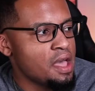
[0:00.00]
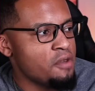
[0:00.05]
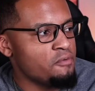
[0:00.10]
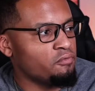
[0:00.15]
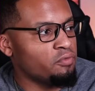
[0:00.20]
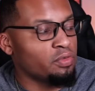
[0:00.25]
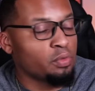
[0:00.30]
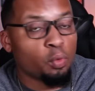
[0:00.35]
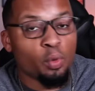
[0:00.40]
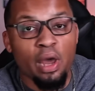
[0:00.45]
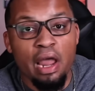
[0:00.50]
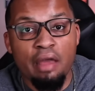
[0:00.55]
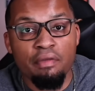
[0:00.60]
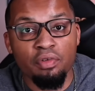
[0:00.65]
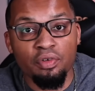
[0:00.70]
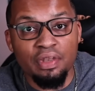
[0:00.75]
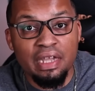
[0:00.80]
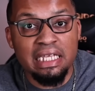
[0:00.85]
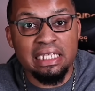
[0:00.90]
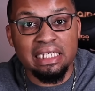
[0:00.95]
For
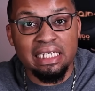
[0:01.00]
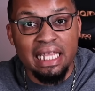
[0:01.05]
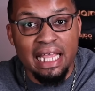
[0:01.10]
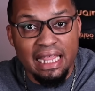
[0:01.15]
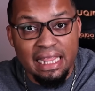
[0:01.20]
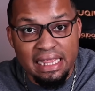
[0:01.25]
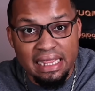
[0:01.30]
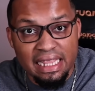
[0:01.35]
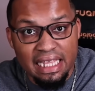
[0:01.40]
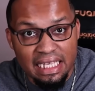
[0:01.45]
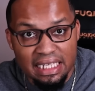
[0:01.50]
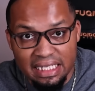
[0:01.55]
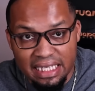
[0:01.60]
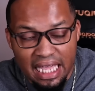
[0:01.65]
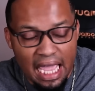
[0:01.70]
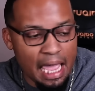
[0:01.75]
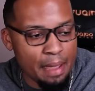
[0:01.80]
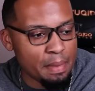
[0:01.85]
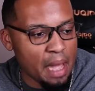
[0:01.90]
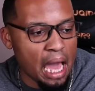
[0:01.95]
whatever reason, in this
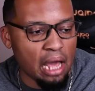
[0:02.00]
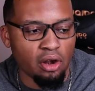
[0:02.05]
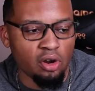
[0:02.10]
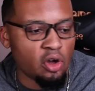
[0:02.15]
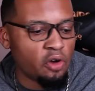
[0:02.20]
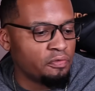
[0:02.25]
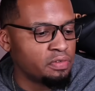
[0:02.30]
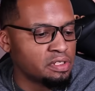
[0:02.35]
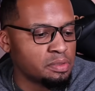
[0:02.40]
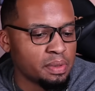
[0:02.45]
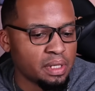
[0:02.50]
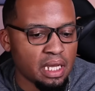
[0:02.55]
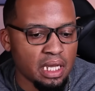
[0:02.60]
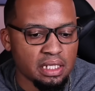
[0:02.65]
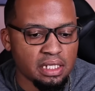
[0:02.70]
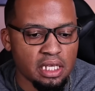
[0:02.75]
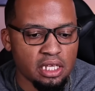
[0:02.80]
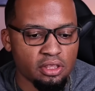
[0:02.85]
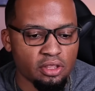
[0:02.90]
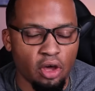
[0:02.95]
game, I don't know if it's
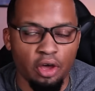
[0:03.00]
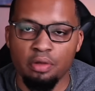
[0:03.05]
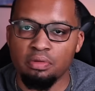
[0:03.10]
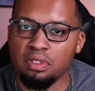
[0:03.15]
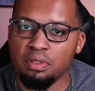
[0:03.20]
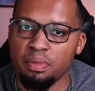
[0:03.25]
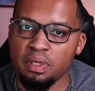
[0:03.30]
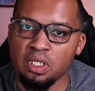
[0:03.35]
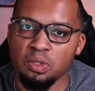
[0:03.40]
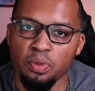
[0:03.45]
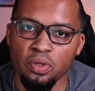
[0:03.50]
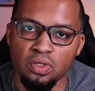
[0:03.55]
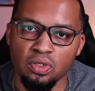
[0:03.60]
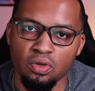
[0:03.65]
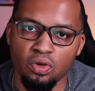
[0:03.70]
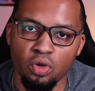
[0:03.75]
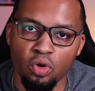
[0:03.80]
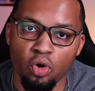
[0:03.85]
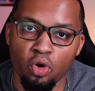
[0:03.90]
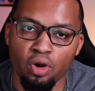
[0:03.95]
because he thought he was the biggest person
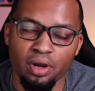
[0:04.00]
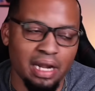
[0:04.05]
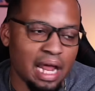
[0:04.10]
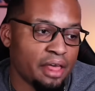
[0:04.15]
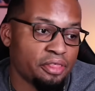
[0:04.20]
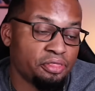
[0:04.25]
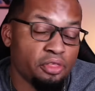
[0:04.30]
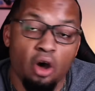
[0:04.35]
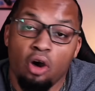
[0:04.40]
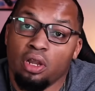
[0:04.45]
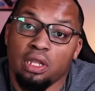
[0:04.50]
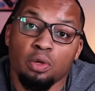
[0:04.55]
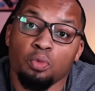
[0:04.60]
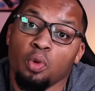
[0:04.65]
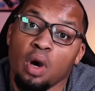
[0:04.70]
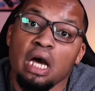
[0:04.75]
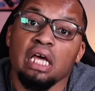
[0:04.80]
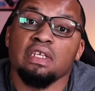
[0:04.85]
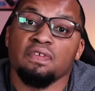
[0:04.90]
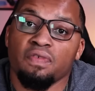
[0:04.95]
on the court. Not thought, he
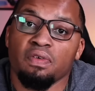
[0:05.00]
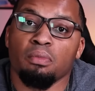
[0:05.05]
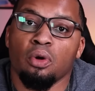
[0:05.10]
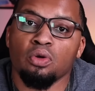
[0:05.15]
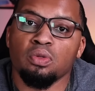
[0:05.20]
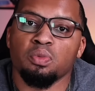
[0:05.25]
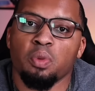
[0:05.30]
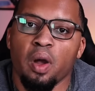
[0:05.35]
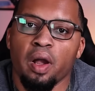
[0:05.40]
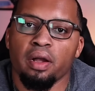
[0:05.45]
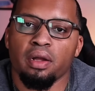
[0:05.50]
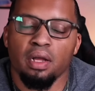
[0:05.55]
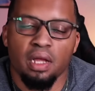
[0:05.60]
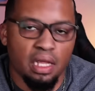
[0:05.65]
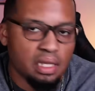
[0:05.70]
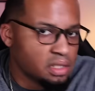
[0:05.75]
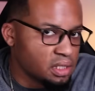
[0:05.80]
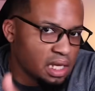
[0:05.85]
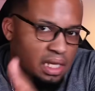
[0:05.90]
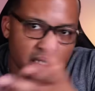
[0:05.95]
was for most part,
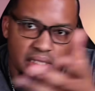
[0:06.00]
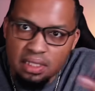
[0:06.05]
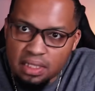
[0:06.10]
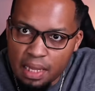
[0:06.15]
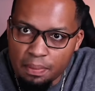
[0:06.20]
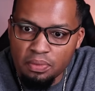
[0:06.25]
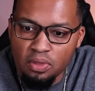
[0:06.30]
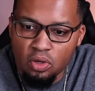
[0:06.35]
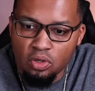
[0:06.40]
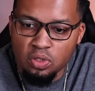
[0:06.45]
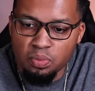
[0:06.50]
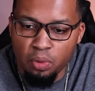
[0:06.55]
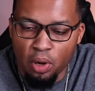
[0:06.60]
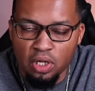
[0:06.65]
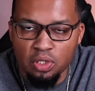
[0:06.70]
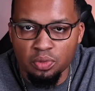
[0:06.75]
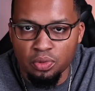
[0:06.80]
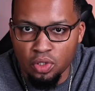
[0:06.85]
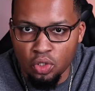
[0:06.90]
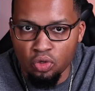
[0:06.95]
and except for those
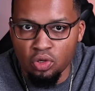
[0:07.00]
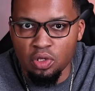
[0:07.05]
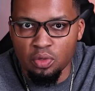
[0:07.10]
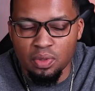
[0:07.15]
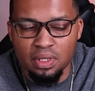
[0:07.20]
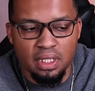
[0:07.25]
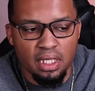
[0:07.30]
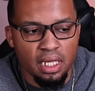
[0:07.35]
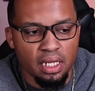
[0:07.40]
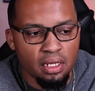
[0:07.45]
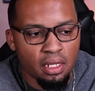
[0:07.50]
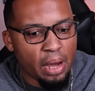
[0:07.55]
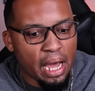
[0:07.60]
parts where Looney was in.